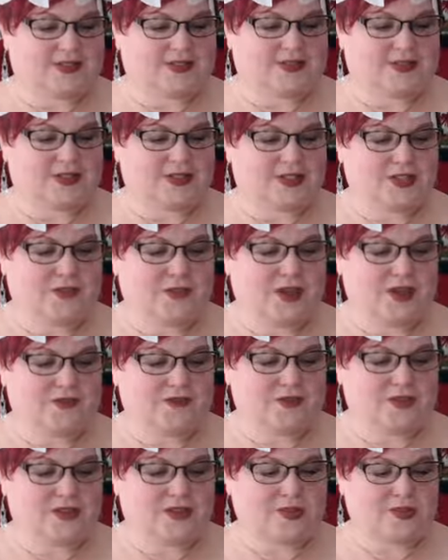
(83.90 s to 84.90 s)
we're still waiting
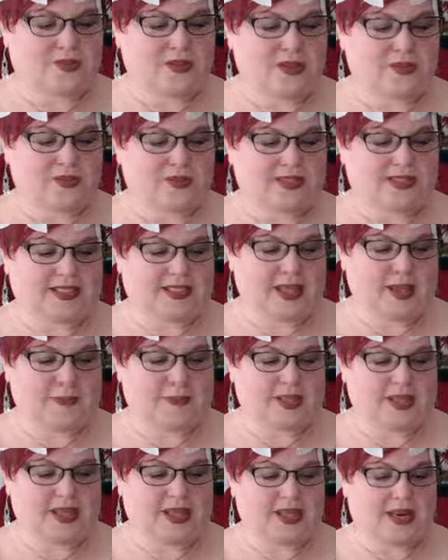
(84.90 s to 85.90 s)
for some people to
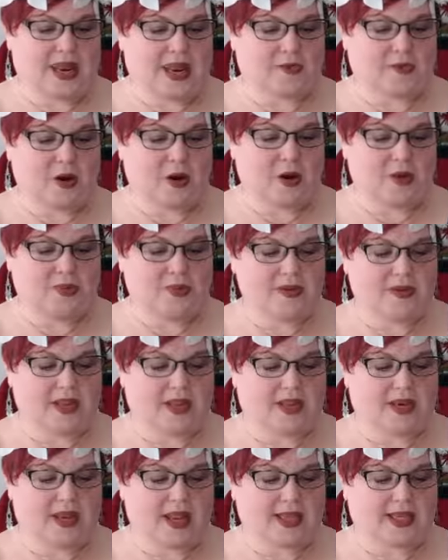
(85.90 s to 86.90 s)
come in. I'm hoping
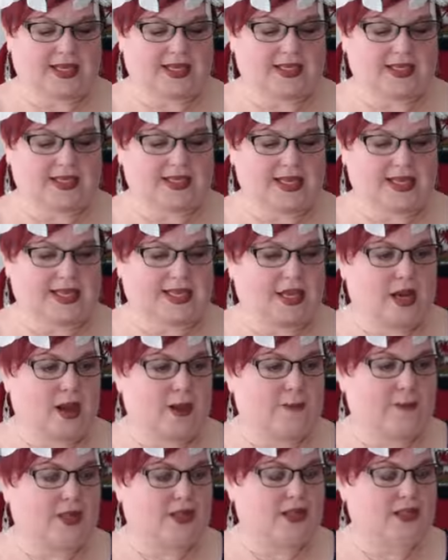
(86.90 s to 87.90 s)
that I can see
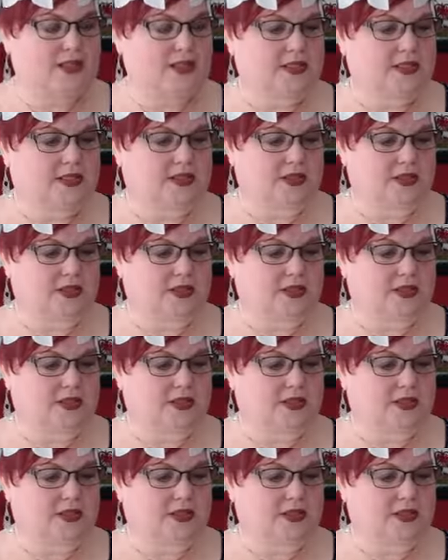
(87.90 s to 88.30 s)
comments.